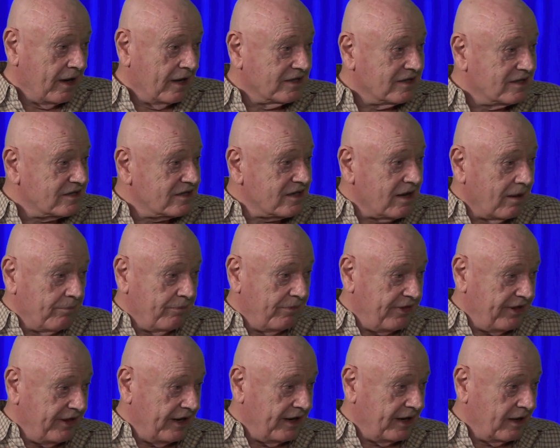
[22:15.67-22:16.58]

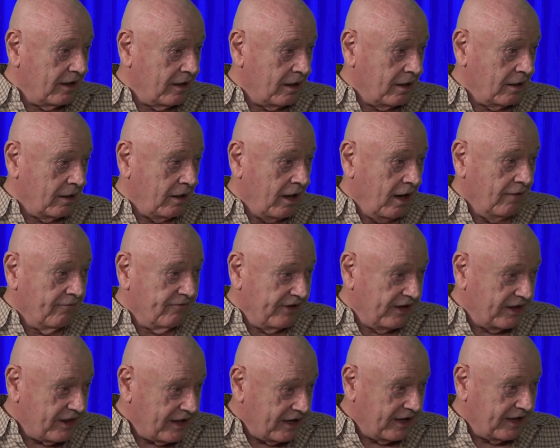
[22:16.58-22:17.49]
Something,
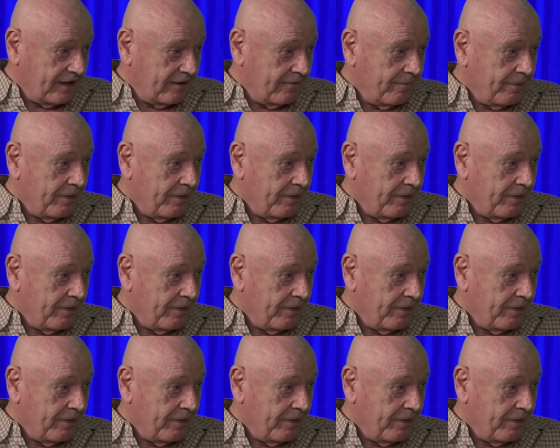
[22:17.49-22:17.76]
everything.